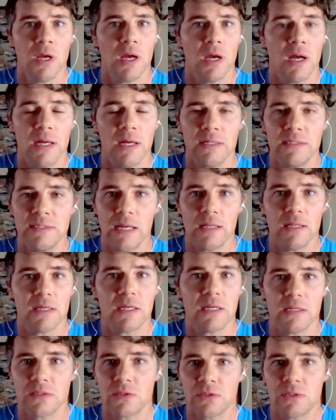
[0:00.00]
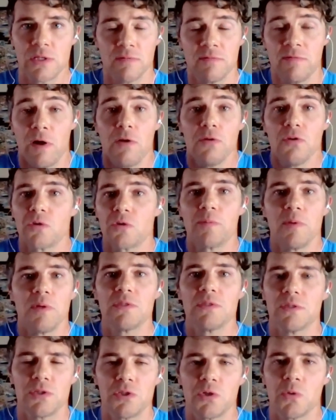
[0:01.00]
uh, delicate, vulnerable
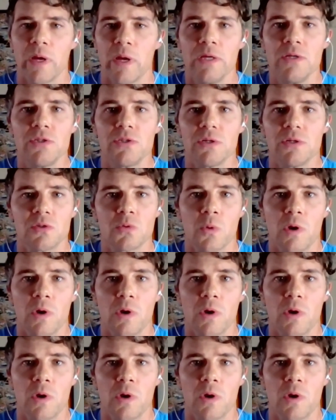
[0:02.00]
situations.